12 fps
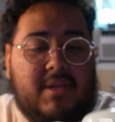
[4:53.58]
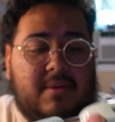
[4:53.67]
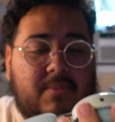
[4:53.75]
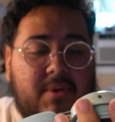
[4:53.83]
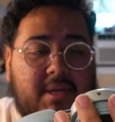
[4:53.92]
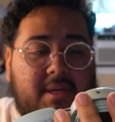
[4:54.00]

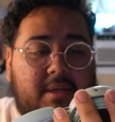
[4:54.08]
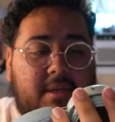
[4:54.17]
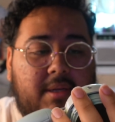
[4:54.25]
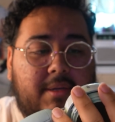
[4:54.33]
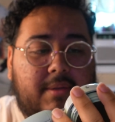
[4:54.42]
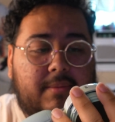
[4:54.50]
but
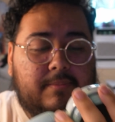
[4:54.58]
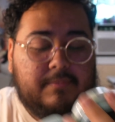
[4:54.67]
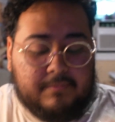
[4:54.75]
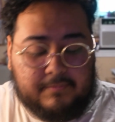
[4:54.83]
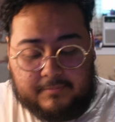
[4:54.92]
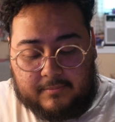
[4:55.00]

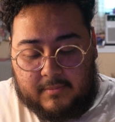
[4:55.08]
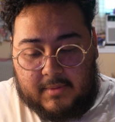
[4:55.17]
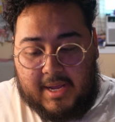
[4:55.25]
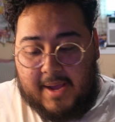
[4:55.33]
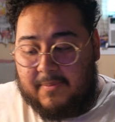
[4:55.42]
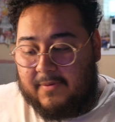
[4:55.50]

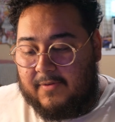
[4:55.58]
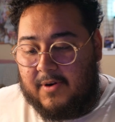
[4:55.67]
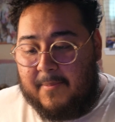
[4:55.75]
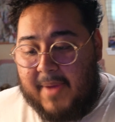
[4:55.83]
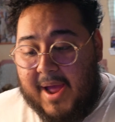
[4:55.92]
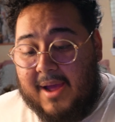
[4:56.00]
I prefer
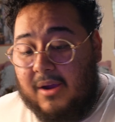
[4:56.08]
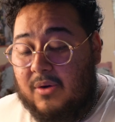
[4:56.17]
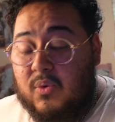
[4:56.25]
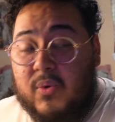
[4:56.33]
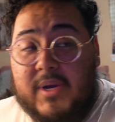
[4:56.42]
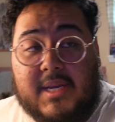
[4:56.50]
matte,
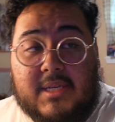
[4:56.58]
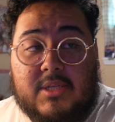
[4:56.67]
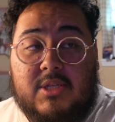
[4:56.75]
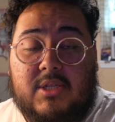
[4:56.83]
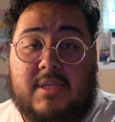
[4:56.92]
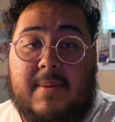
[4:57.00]

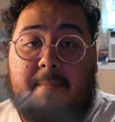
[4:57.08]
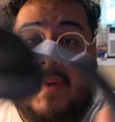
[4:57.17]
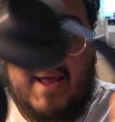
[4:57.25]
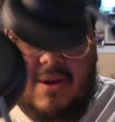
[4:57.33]
which the black